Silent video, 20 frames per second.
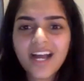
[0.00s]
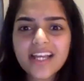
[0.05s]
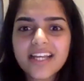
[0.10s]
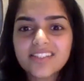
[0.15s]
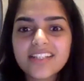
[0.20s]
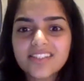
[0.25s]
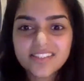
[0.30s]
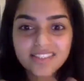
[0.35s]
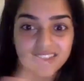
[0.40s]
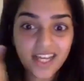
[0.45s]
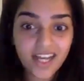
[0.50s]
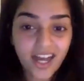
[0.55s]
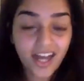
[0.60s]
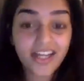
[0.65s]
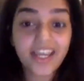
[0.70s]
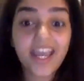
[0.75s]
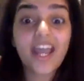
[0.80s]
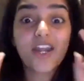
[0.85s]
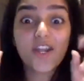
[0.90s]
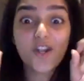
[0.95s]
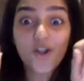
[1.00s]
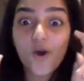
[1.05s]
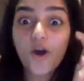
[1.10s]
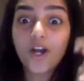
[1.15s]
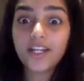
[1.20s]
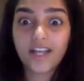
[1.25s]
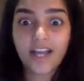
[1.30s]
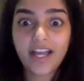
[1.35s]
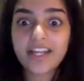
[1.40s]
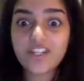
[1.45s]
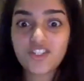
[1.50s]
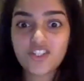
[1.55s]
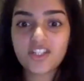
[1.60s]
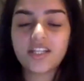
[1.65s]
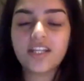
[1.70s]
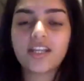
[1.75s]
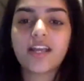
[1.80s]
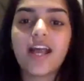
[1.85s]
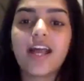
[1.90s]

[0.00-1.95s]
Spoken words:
it's again not hygienic.